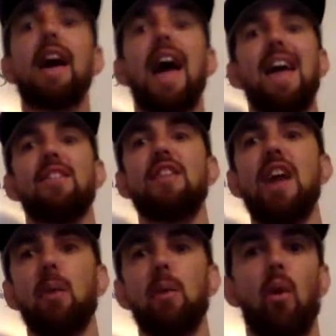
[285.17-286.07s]
and
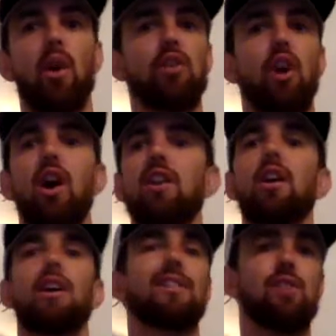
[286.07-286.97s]
then we worked on
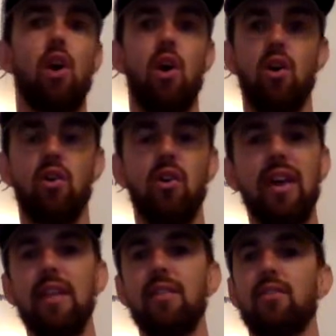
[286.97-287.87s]
tall
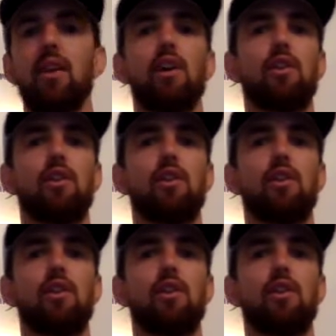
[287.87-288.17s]
cleans,